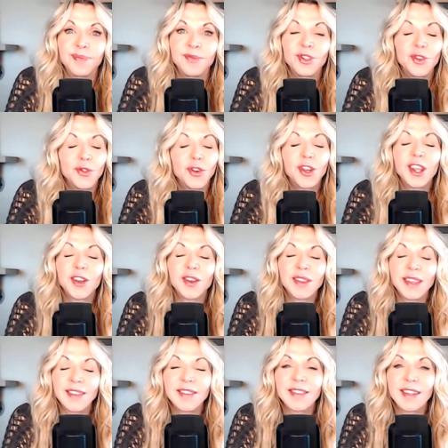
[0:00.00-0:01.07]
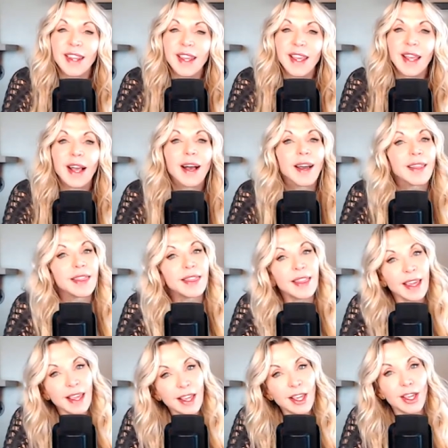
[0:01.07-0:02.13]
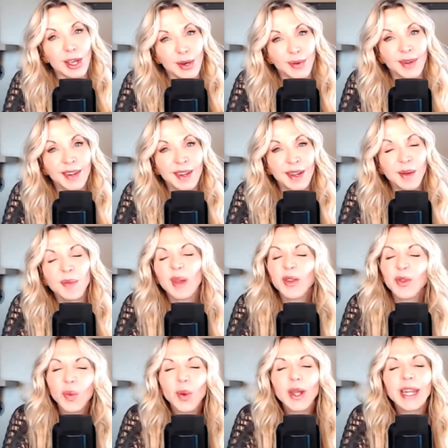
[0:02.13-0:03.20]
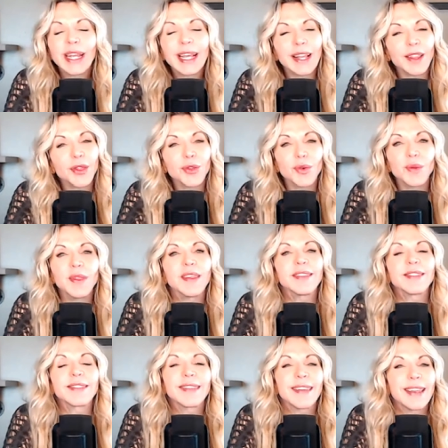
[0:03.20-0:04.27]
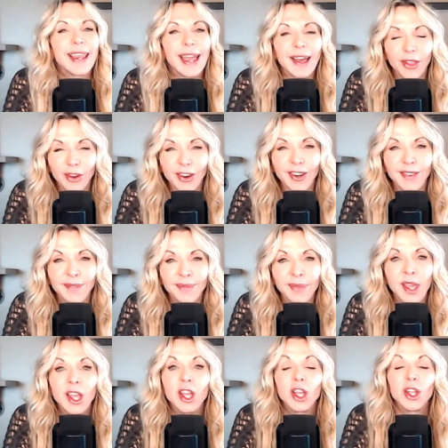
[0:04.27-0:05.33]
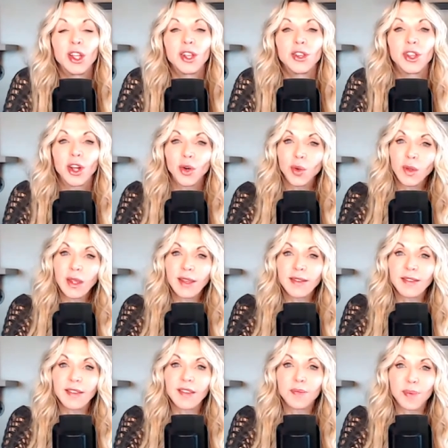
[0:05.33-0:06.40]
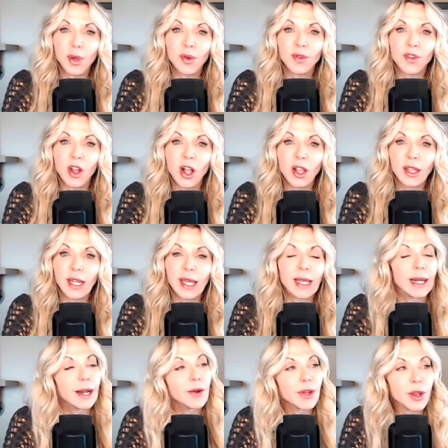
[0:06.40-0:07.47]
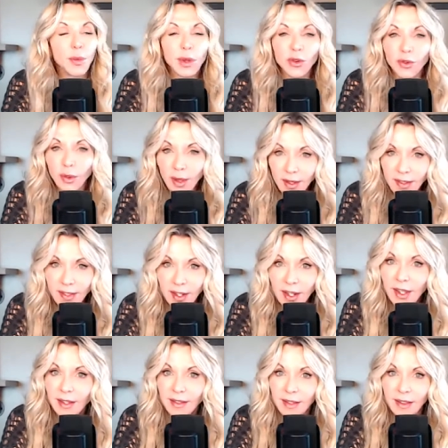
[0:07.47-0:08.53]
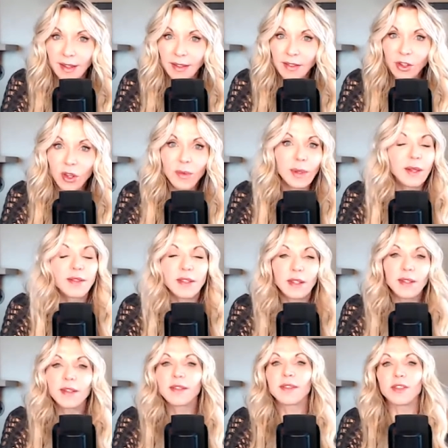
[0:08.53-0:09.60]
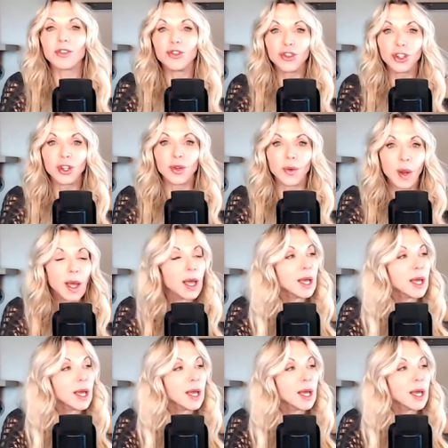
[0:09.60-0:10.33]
So if you're here listening, I thank you because we're going to get through this together. Not only is this post holiday, and I don't care when you're listening to this, you can be listening to this in June.